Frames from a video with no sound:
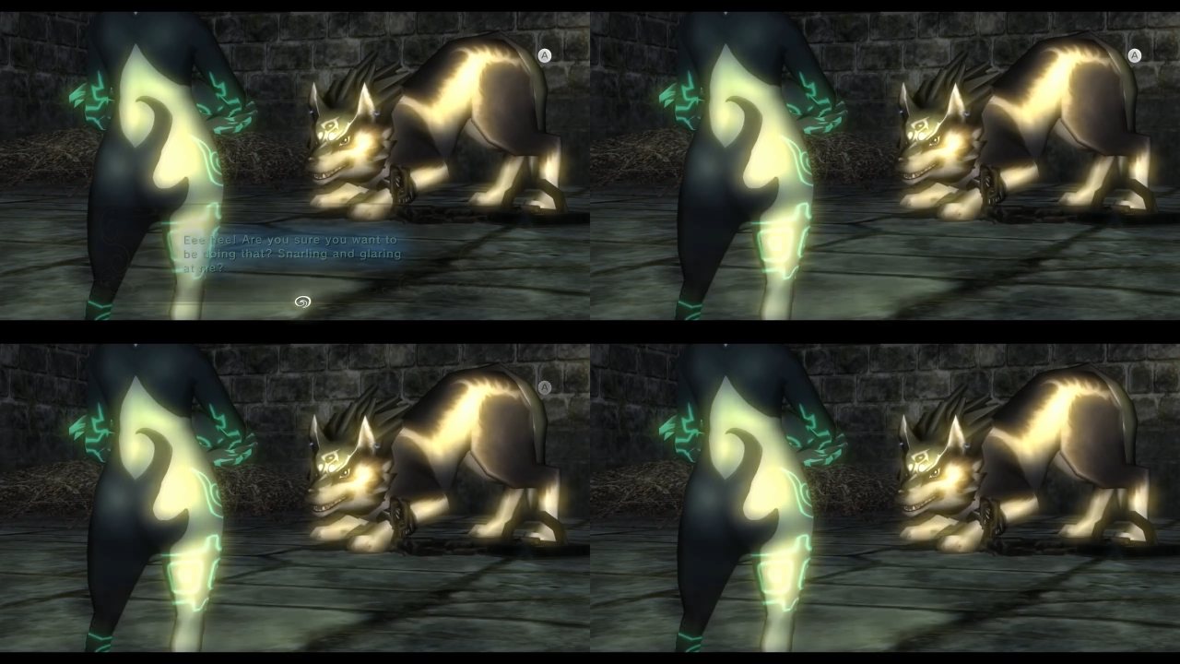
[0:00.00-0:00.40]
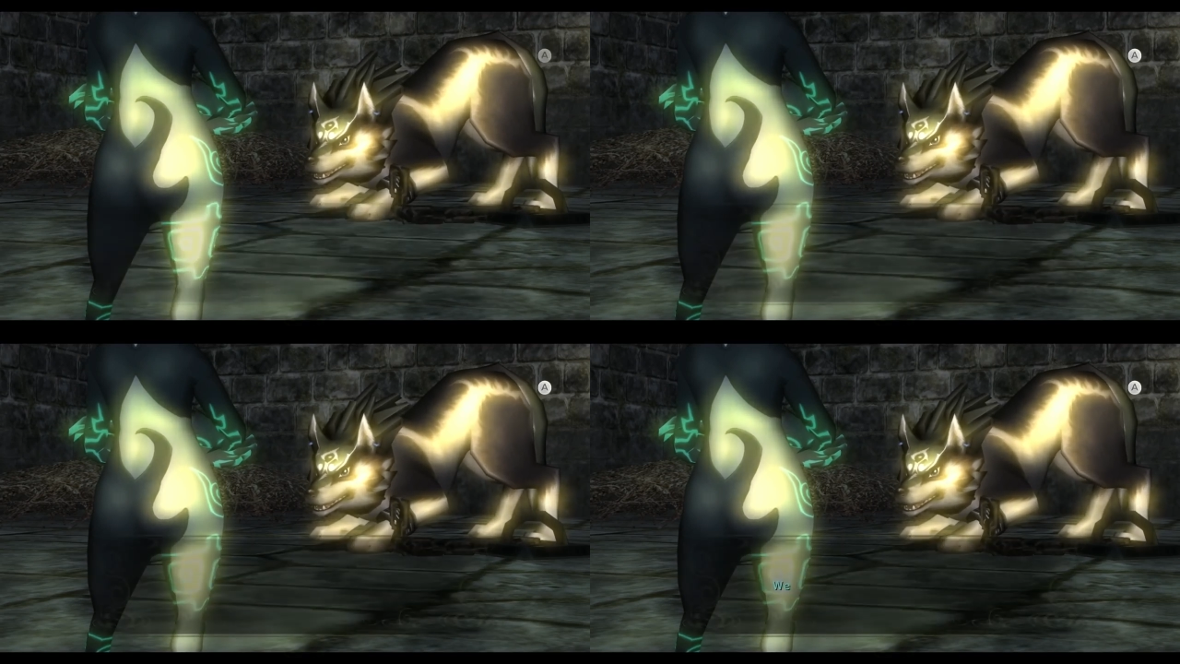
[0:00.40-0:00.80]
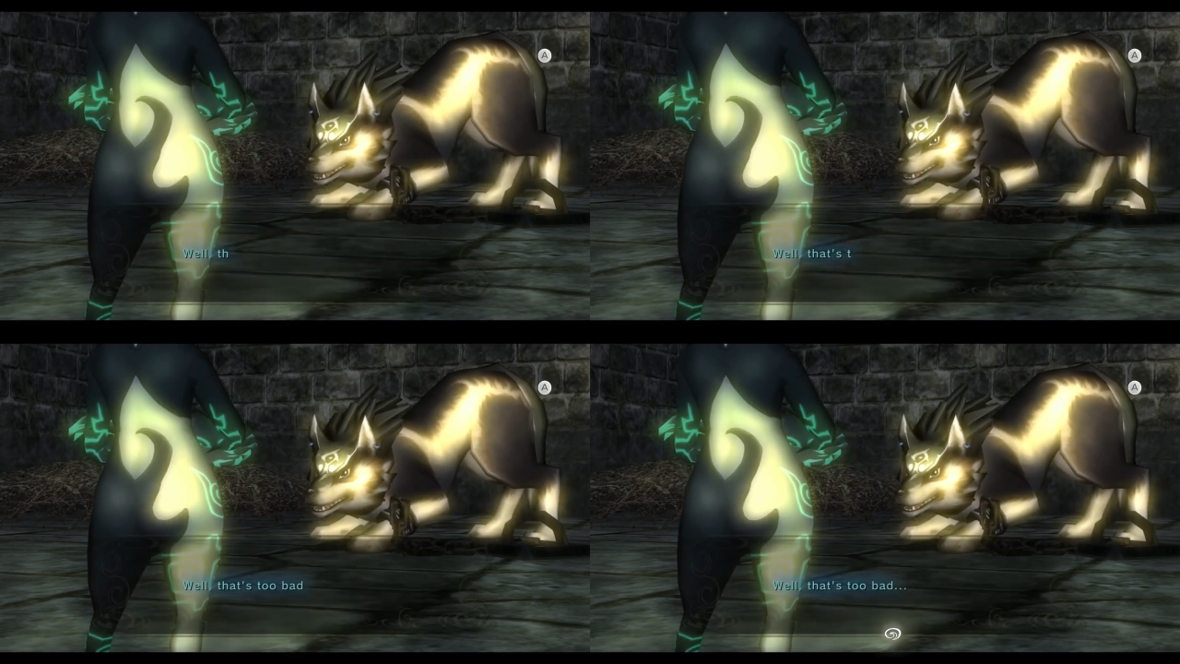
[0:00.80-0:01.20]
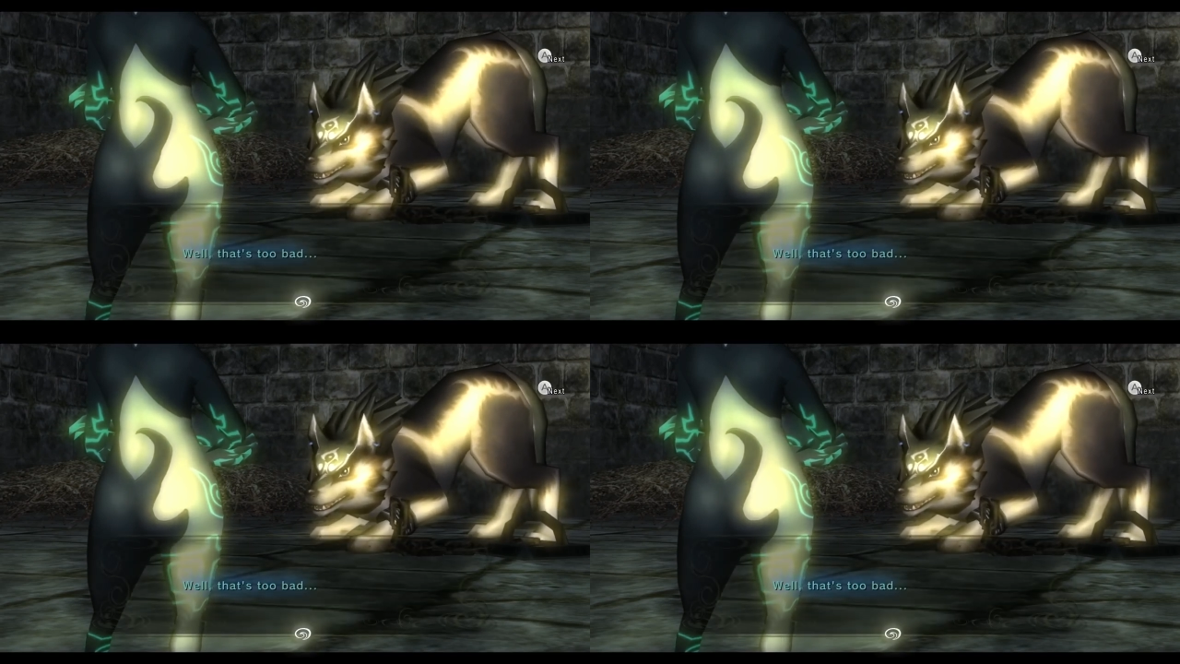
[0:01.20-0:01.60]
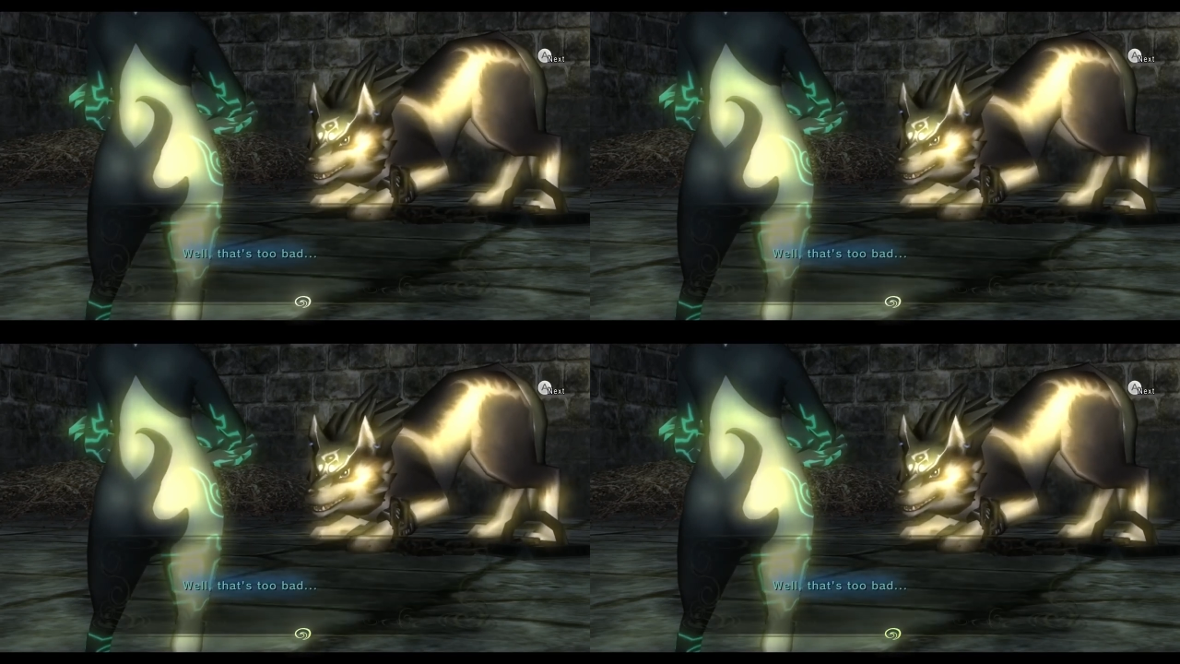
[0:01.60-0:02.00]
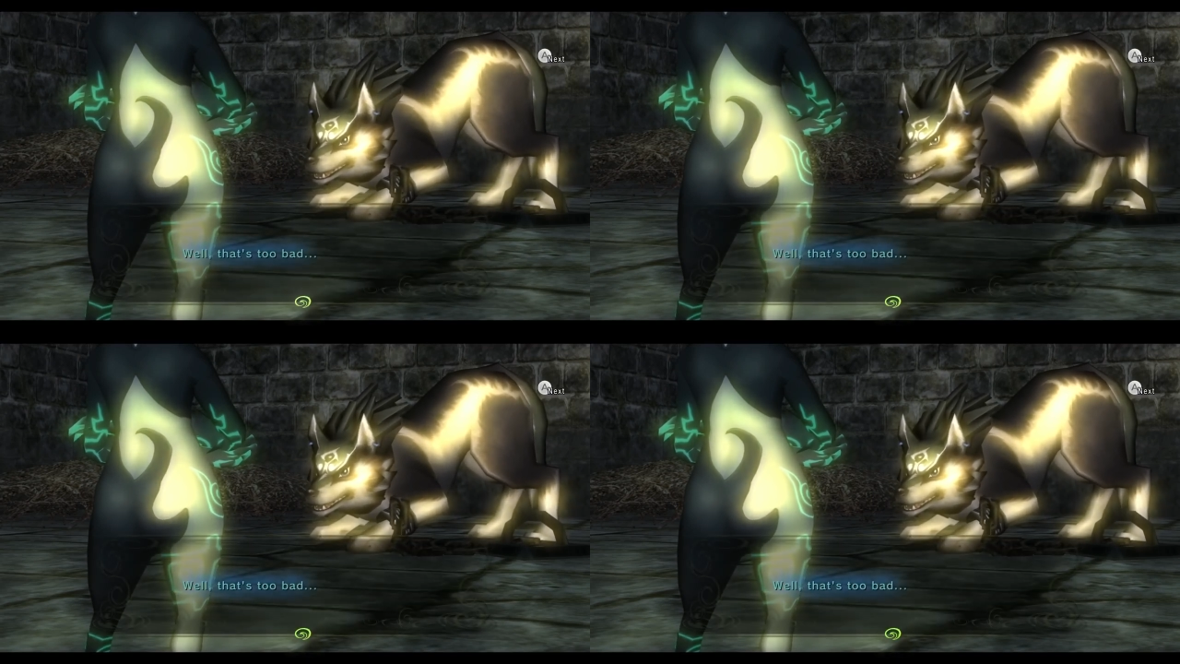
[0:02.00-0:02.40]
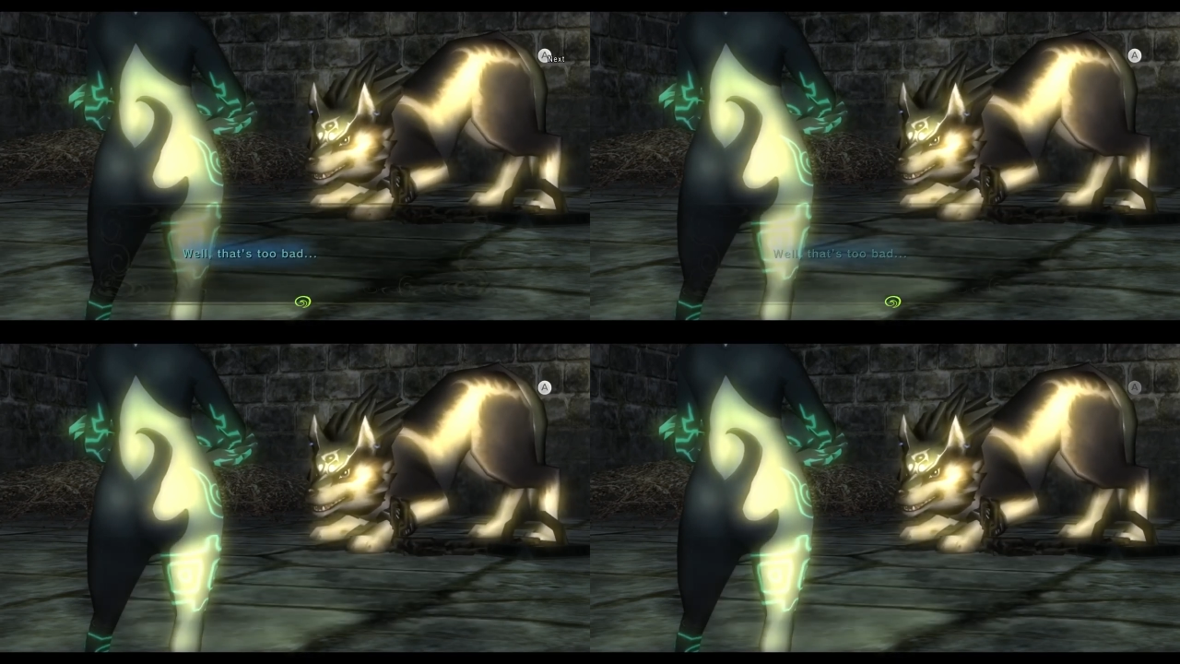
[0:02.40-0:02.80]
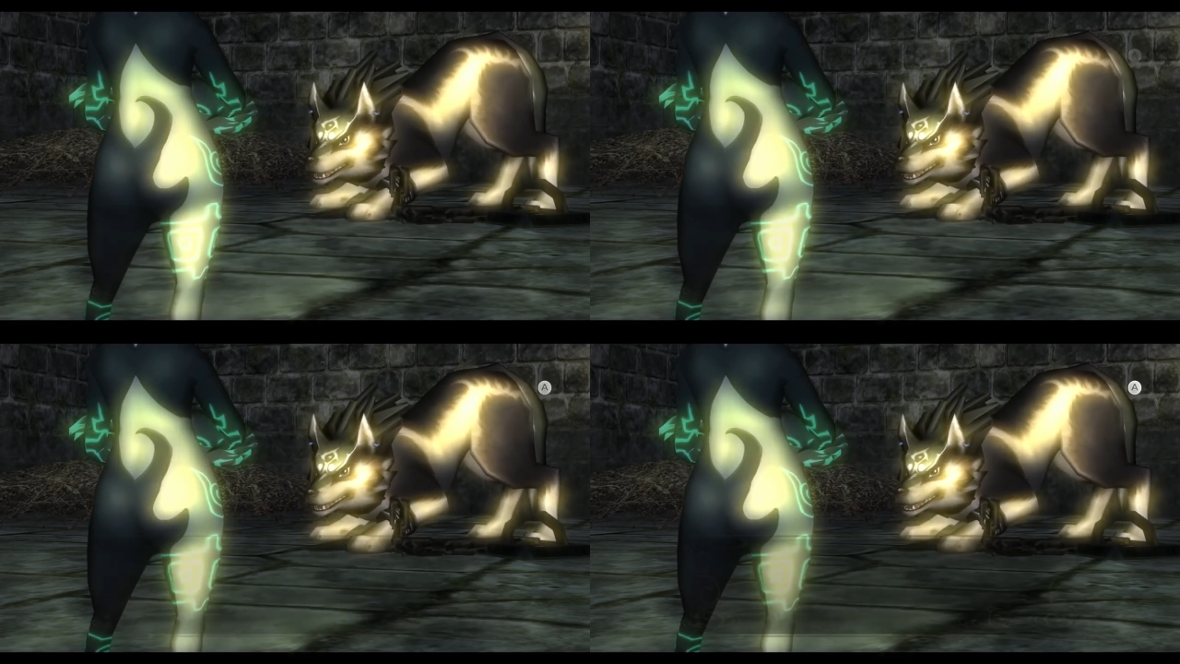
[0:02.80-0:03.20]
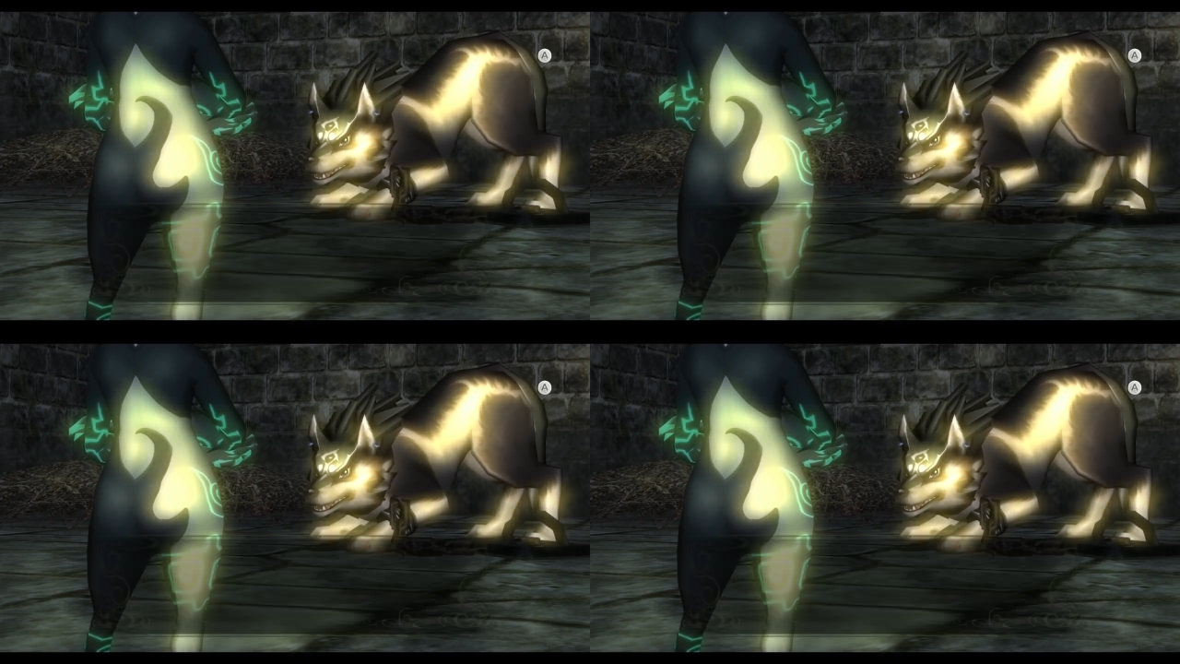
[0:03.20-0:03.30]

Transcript: Nobody's mouth can be seen.